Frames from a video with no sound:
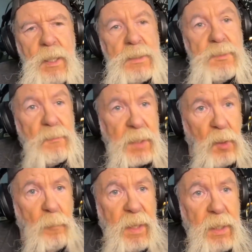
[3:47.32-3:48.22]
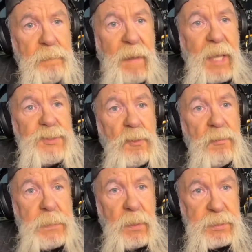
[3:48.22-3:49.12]
So they told me, passenger
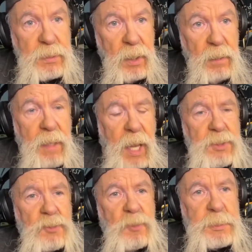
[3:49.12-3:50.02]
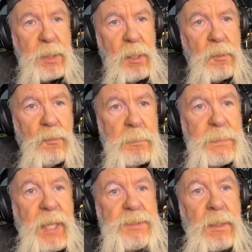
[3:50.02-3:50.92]
in the front seat, exit your vehicle,
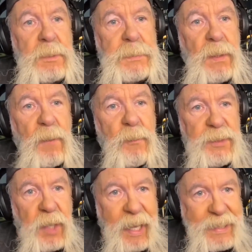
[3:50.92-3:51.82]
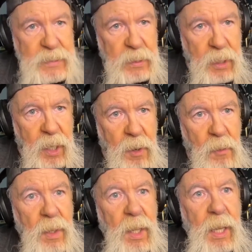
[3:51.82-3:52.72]
facing the front with your hands in the
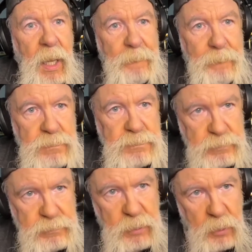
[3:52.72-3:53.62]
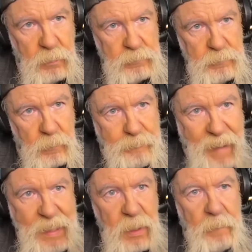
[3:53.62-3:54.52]
air, and, you know,
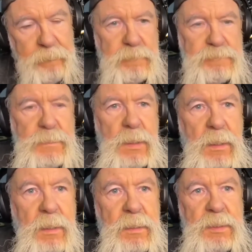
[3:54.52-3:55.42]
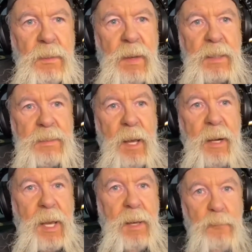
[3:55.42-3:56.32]
back up. So I
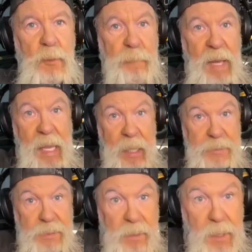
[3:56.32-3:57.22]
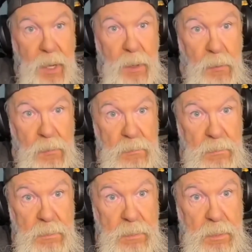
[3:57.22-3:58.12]
got out with my hands in the air
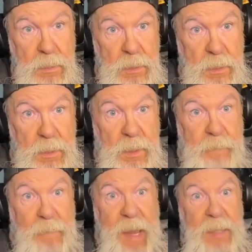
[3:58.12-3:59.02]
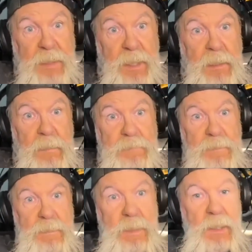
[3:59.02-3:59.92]
and backed up.